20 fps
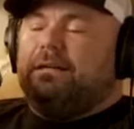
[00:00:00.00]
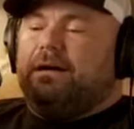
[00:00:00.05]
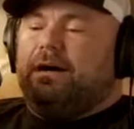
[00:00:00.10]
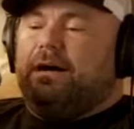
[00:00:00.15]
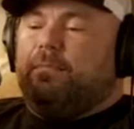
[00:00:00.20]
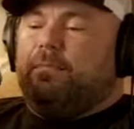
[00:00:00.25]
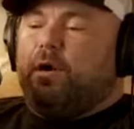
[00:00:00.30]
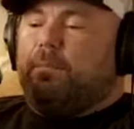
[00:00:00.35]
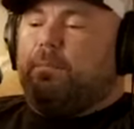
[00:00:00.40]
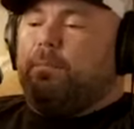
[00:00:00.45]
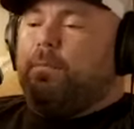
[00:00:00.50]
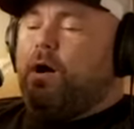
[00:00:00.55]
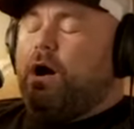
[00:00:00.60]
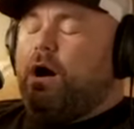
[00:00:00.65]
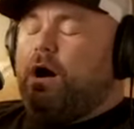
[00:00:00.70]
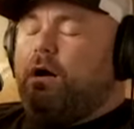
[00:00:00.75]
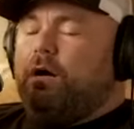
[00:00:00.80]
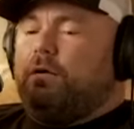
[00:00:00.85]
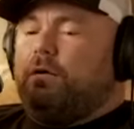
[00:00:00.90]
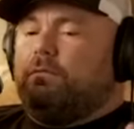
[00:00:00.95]
Um, our
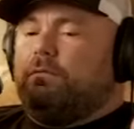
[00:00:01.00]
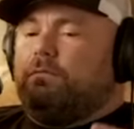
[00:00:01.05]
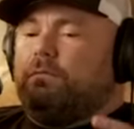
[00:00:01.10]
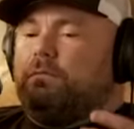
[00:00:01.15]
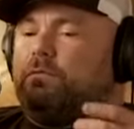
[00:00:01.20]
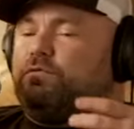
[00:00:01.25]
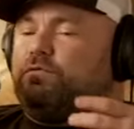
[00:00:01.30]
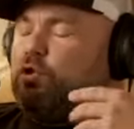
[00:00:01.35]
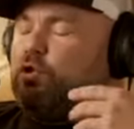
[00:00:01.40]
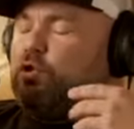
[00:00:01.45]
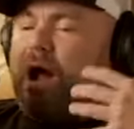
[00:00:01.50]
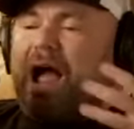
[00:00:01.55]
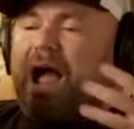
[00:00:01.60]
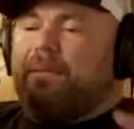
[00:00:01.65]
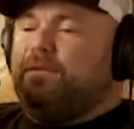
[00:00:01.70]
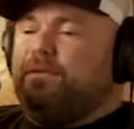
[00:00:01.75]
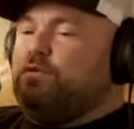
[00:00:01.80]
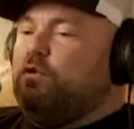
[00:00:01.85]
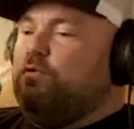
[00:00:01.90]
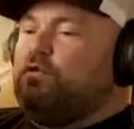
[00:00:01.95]
our
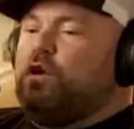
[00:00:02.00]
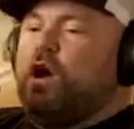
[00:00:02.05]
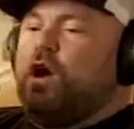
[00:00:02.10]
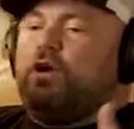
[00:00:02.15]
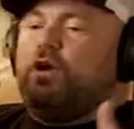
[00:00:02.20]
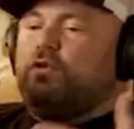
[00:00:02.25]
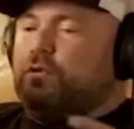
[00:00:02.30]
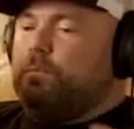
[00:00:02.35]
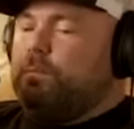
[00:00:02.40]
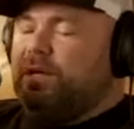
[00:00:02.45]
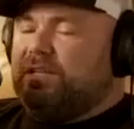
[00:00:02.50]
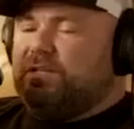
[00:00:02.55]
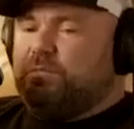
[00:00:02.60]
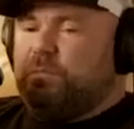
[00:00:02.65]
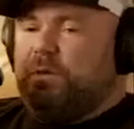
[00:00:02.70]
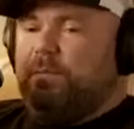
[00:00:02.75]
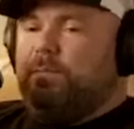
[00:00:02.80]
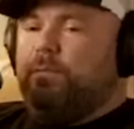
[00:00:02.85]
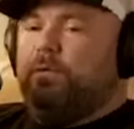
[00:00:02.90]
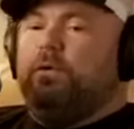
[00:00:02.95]
tribe is over 100 plus
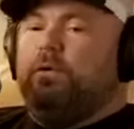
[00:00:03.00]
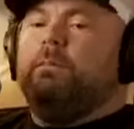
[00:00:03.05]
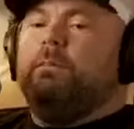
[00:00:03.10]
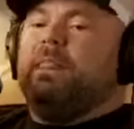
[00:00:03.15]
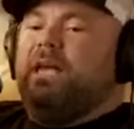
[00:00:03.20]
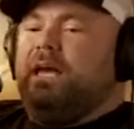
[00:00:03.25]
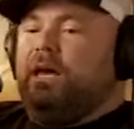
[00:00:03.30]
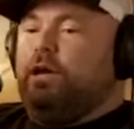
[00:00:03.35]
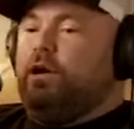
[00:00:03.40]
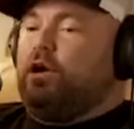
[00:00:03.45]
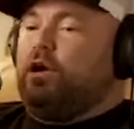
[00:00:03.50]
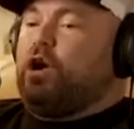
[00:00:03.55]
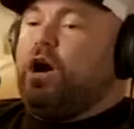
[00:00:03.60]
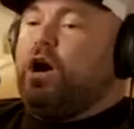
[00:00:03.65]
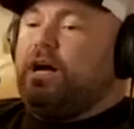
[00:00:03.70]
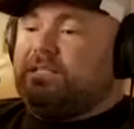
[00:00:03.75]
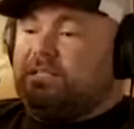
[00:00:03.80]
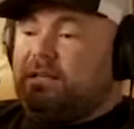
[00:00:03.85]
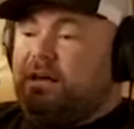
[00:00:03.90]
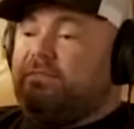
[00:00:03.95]
people, and our
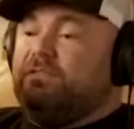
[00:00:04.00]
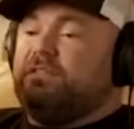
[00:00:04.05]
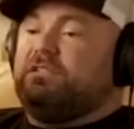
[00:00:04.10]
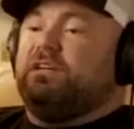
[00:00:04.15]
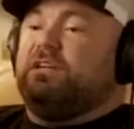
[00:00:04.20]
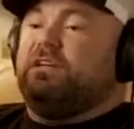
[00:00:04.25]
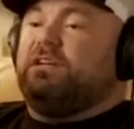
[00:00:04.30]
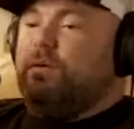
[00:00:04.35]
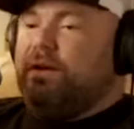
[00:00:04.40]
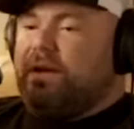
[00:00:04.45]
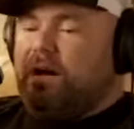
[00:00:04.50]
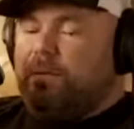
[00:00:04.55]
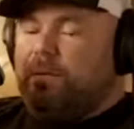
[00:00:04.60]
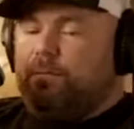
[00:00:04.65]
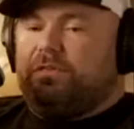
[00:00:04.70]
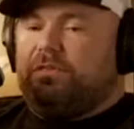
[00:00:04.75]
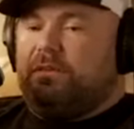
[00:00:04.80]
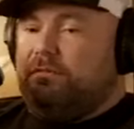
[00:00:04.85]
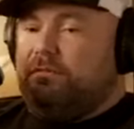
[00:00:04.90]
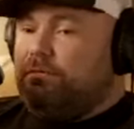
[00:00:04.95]
costs obviously are going up
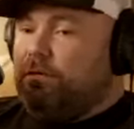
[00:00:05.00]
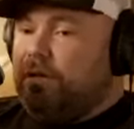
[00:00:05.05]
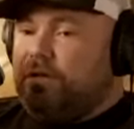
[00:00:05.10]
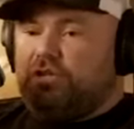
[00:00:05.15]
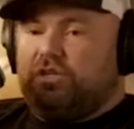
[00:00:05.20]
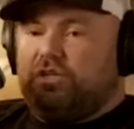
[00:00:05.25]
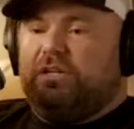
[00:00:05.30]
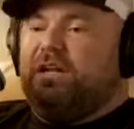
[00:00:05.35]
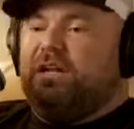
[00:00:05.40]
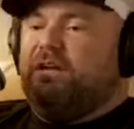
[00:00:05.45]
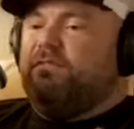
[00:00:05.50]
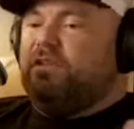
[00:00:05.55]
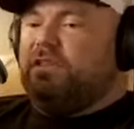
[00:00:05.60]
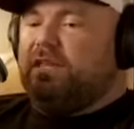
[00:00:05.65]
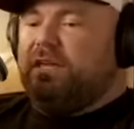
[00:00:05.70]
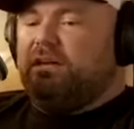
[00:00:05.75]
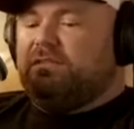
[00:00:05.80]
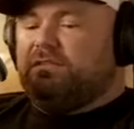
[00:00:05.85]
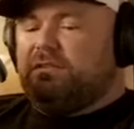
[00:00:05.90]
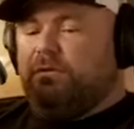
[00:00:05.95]
with the inflation and
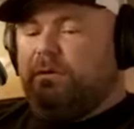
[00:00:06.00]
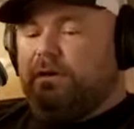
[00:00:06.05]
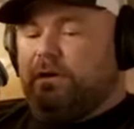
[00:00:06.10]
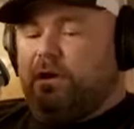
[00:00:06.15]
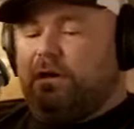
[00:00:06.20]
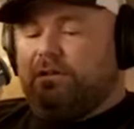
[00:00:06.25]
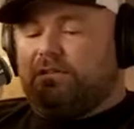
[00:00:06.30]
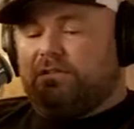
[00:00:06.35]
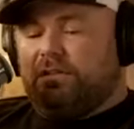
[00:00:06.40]
everything else going on.